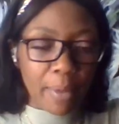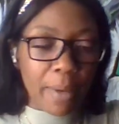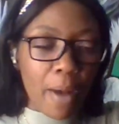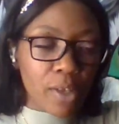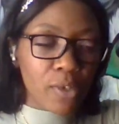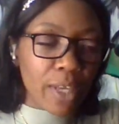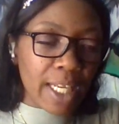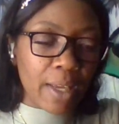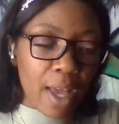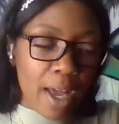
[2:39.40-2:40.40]
But I'm also
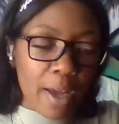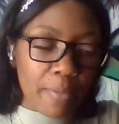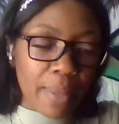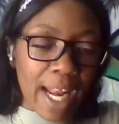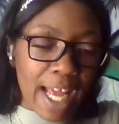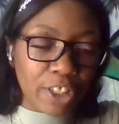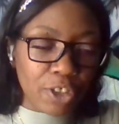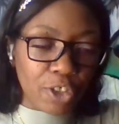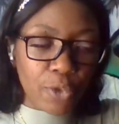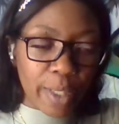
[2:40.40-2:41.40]
getting um, that as
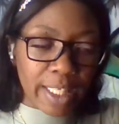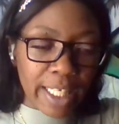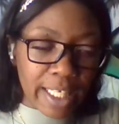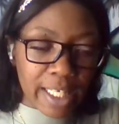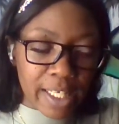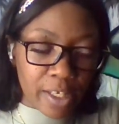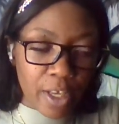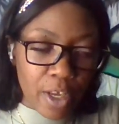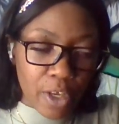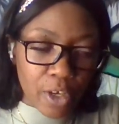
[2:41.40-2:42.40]
you're doing this,
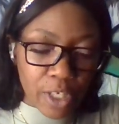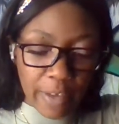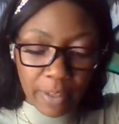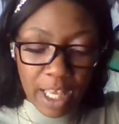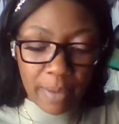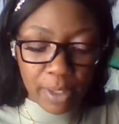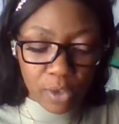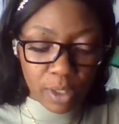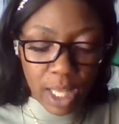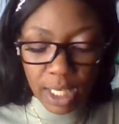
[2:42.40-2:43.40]
you're definitely coming
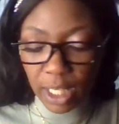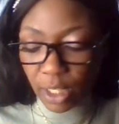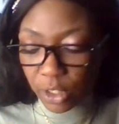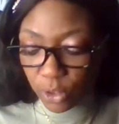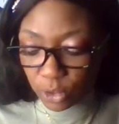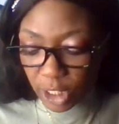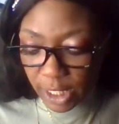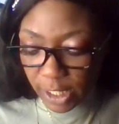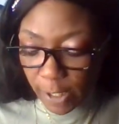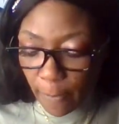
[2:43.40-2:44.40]
to a lot of
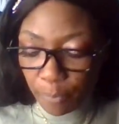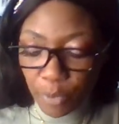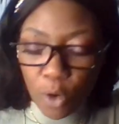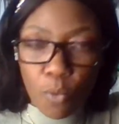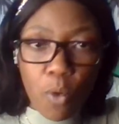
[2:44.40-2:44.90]
conclusions. You're